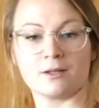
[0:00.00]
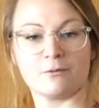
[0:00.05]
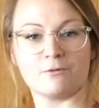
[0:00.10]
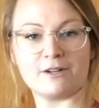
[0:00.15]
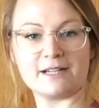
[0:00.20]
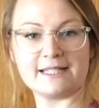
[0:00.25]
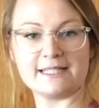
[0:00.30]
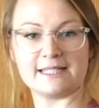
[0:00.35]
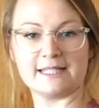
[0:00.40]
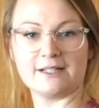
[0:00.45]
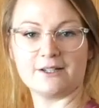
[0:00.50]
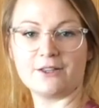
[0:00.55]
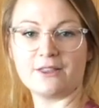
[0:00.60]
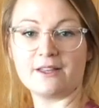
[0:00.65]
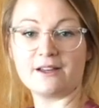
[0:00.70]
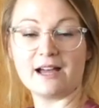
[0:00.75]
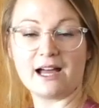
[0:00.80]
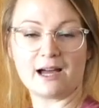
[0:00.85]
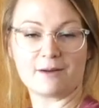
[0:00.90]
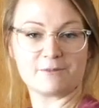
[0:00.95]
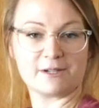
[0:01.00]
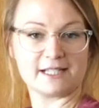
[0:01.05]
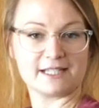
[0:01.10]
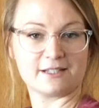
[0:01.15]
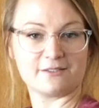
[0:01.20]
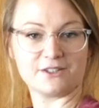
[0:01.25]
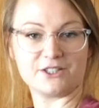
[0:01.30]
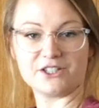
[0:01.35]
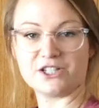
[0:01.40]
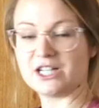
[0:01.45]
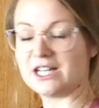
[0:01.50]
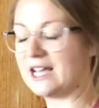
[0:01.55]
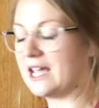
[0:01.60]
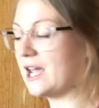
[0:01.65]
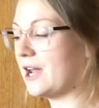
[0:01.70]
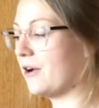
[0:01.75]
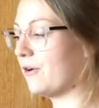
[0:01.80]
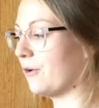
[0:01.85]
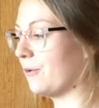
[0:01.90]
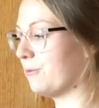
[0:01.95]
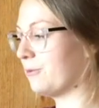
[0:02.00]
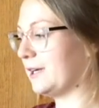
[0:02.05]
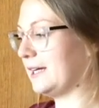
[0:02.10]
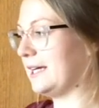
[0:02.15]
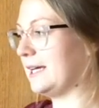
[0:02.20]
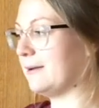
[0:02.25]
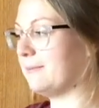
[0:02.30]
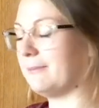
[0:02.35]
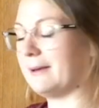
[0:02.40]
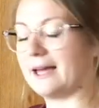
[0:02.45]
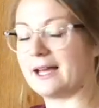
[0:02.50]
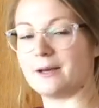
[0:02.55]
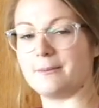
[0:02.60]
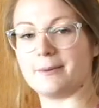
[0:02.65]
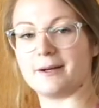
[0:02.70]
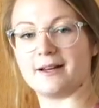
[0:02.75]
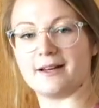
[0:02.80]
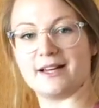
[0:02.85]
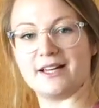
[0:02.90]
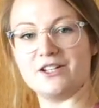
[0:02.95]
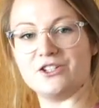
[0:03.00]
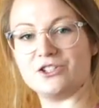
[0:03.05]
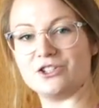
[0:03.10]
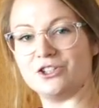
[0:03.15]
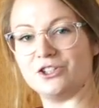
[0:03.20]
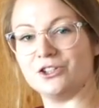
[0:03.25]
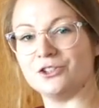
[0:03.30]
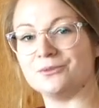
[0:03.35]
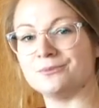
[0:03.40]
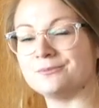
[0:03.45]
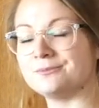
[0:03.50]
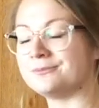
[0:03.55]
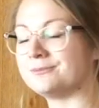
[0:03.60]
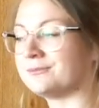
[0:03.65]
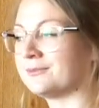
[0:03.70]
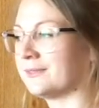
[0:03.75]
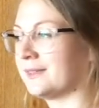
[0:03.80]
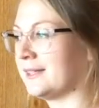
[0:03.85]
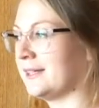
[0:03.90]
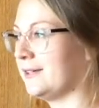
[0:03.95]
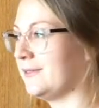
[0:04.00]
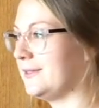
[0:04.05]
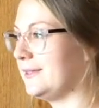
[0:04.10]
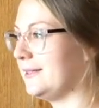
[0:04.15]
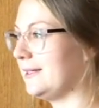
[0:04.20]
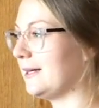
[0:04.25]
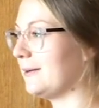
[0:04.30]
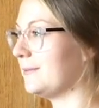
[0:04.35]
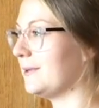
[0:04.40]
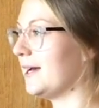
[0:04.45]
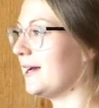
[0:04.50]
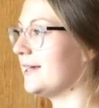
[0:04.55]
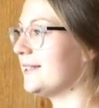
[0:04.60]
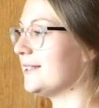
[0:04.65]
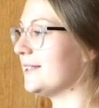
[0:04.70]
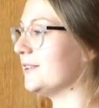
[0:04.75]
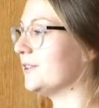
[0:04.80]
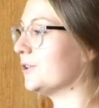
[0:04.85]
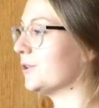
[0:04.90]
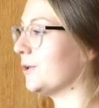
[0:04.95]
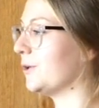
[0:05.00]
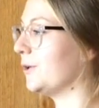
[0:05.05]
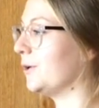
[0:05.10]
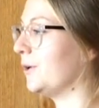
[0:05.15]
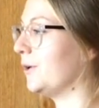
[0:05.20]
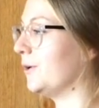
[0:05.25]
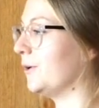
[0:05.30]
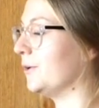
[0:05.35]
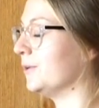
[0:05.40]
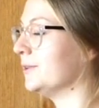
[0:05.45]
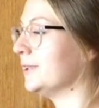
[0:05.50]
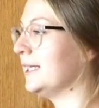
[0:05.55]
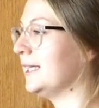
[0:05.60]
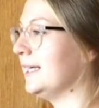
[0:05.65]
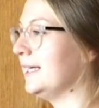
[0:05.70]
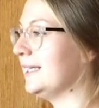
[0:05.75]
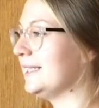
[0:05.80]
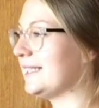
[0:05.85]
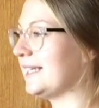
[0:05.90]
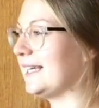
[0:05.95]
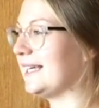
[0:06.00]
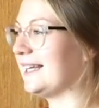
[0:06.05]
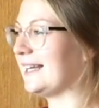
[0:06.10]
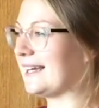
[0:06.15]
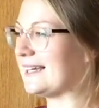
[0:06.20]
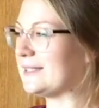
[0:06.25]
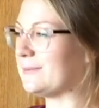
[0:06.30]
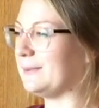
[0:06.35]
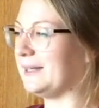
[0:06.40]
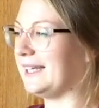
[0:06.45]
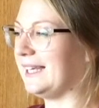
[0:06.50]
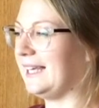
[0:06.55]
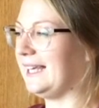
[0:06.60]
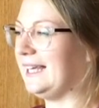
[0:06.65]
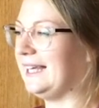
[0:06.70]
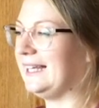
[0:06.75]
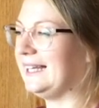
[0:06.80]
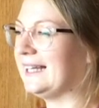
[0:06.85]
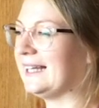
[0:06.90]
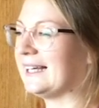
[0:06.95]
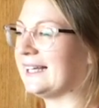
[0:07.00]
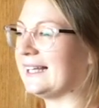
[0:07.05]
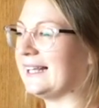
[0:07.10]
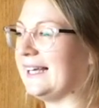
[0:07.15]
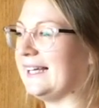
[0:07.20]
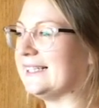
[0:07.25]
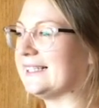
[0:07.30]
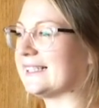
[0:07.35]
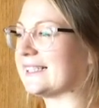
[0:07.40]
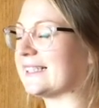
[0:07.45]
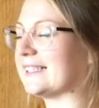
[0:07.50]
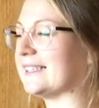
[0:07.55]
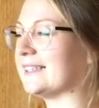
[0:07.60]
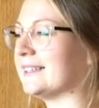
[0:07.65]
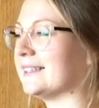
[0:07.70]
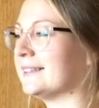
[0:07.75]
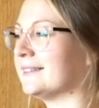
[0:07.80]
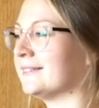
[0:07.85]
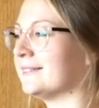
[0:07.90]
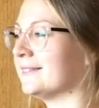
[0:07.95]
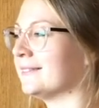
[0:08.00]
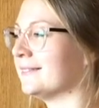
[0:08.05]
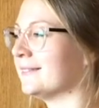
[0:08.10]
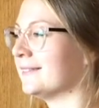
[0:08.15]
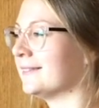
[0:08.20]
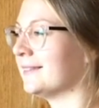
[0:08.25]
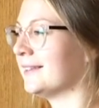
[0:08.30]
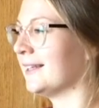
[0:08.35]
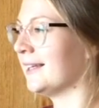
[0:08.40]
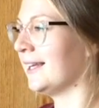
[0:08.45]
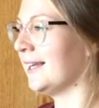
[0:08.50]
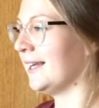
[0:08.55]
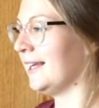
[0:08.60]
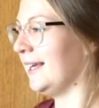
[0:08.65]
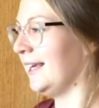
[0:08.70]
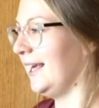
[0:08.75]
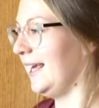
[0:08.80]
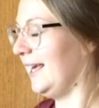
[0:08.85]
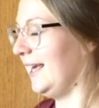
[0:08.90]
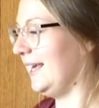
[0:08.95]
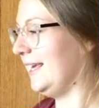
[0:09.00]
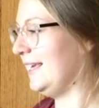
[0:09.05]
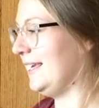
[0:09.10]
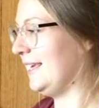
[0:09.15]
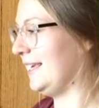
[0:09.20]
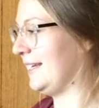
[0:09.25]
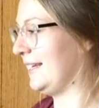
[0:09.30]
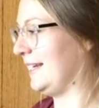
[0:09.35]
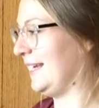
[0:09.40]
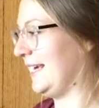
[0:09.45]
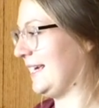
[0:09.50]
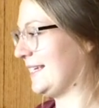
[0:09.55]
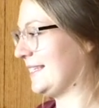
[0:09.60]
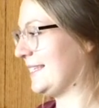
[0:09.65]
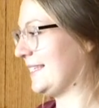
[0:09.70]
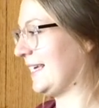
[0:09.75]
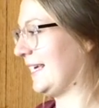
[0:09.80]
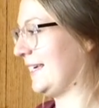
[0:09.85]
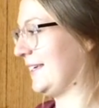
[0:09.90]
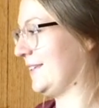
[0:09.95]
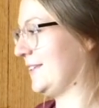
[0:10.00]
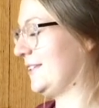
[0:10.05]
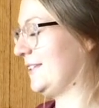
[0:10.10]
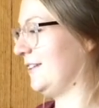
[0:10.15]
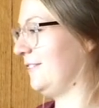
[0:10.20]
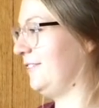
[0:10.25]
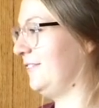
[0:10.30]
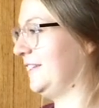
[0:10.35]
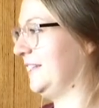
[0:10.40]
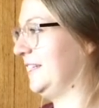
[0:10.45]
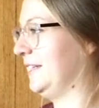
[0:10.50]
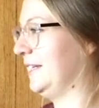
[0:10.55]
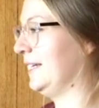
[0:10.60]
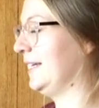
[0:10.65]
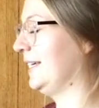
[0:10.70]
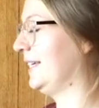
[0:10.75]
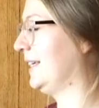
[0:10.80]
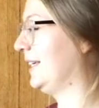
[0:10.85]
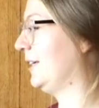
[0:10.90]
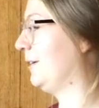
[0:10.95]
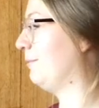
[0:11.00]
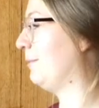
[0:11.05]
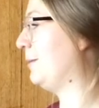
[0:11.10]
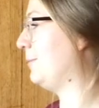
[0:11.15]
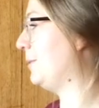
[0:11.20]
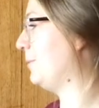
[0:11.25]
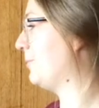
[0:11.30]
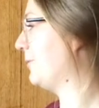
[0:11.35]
resting on the armrest of your chair or bringing it back behind you. Sit up nice and tall. Take a nice big inhalation and exhale, soften. Maybe